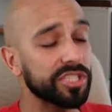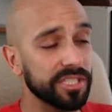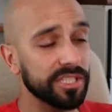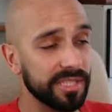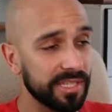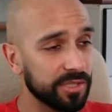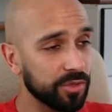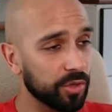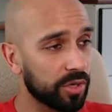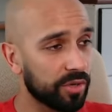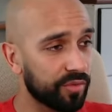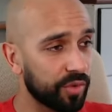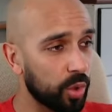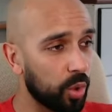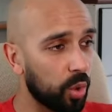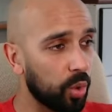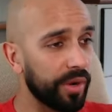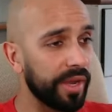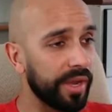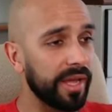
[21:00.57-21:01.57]
this on a
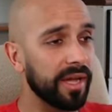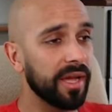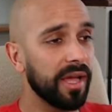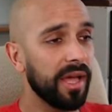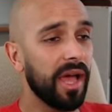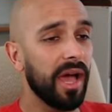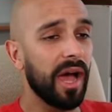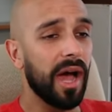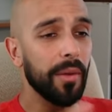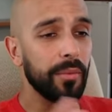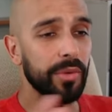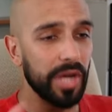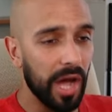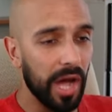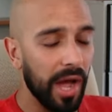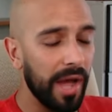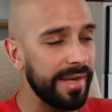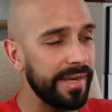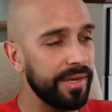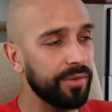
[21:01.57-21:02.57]
recording, I would
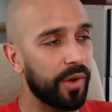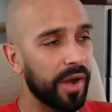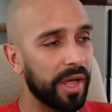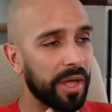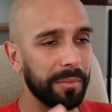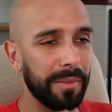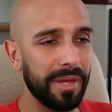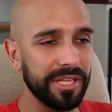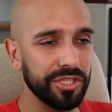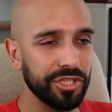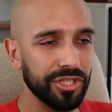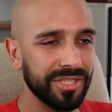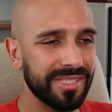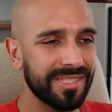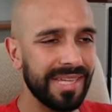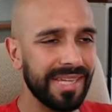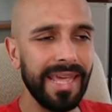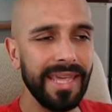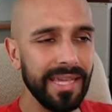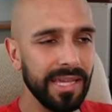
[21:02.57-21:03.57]
highly recommend just
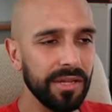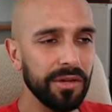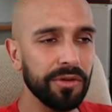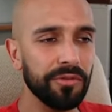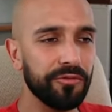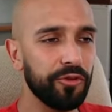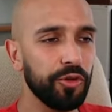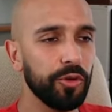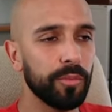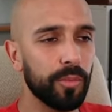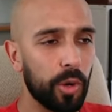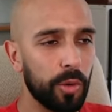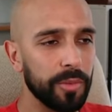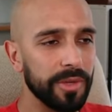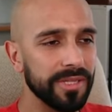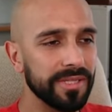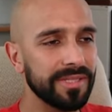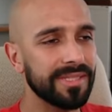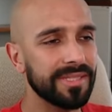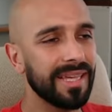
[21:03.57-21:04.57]
taking a few
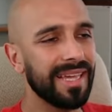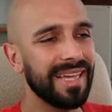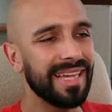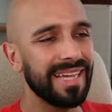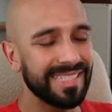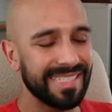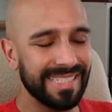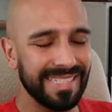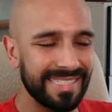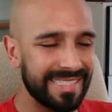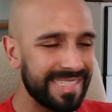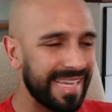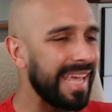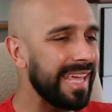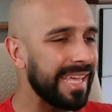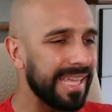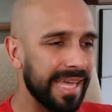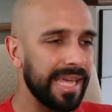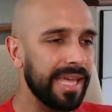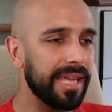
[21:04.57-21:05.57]
moments to
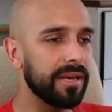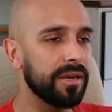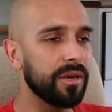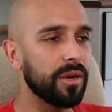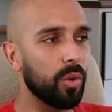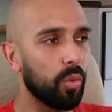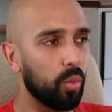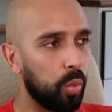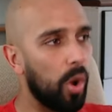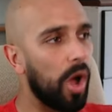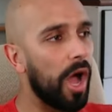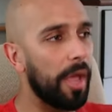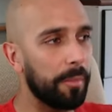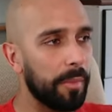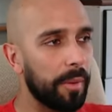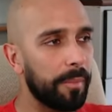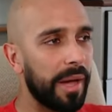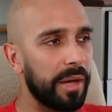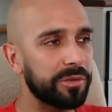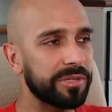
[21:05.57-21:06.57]
take in what I'm
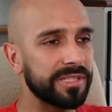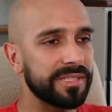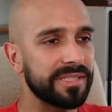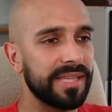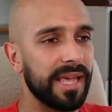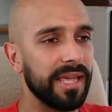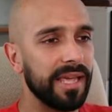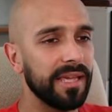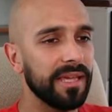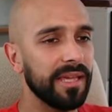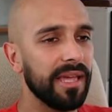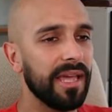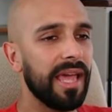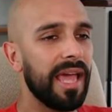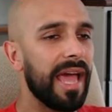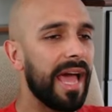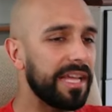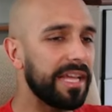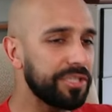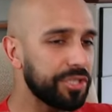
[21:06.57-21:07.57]
about to say
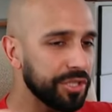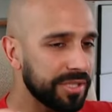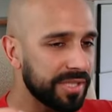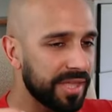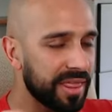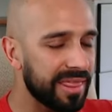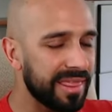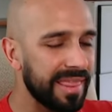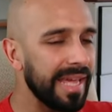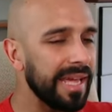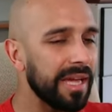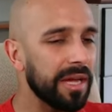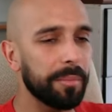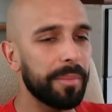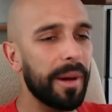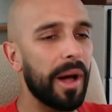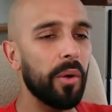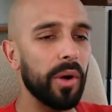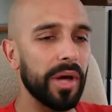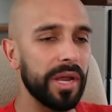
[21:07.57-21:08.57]
and just think
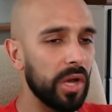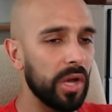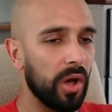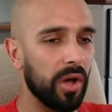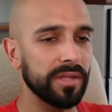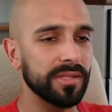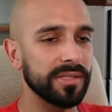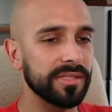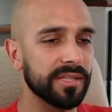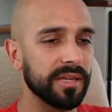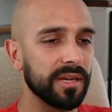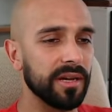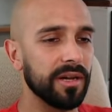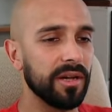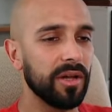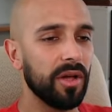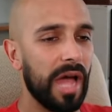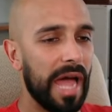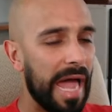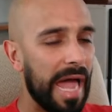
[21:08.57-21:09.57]
about an answer,
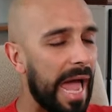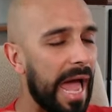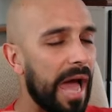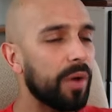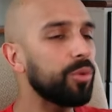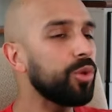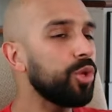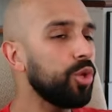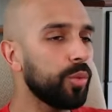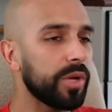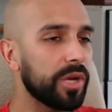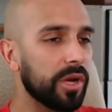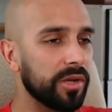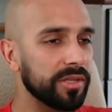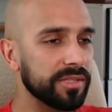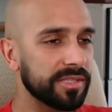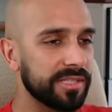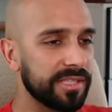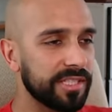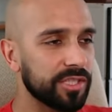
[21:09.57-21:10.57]
how you would
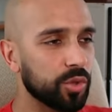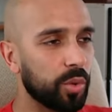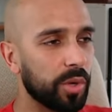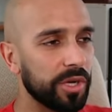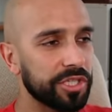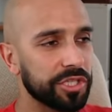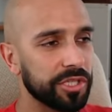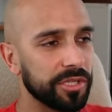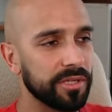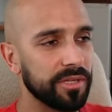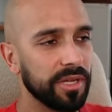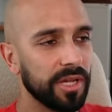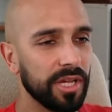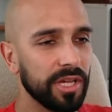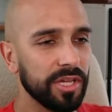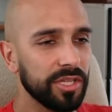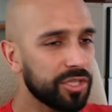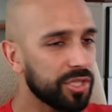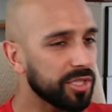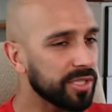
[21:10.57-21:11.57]
answer this question,
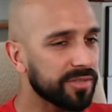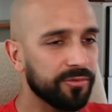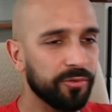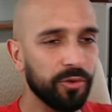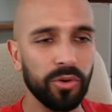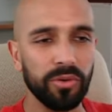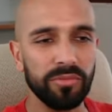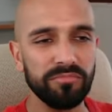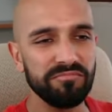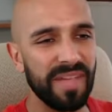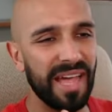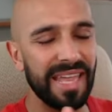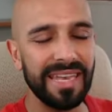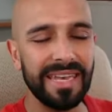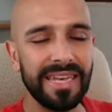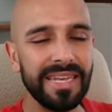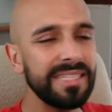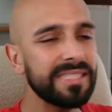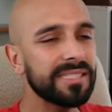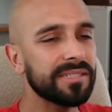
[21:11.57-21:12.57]
just for at
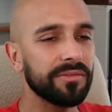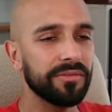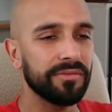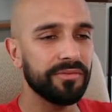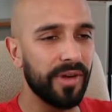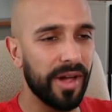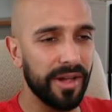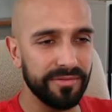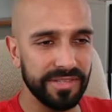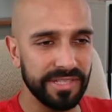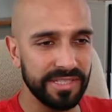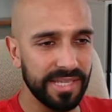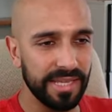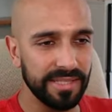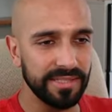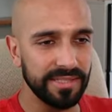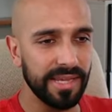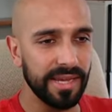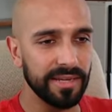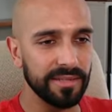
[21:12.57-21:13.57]
least 5 to
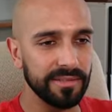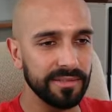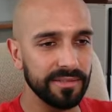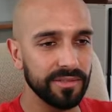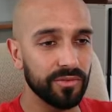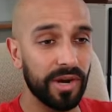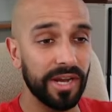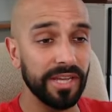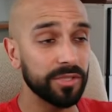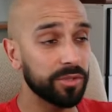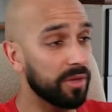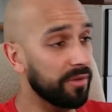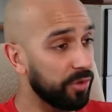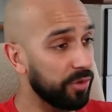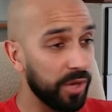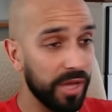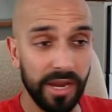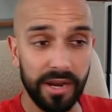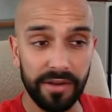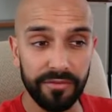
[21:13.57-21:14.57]
10 seconds, right? So if
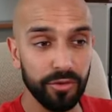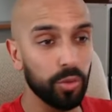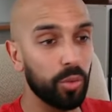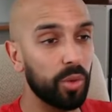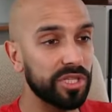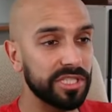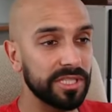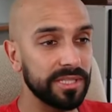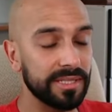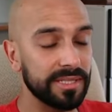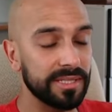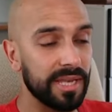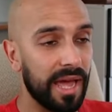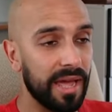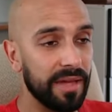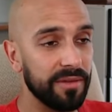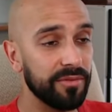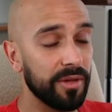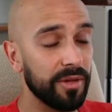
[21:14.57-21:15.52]
you're watching this live,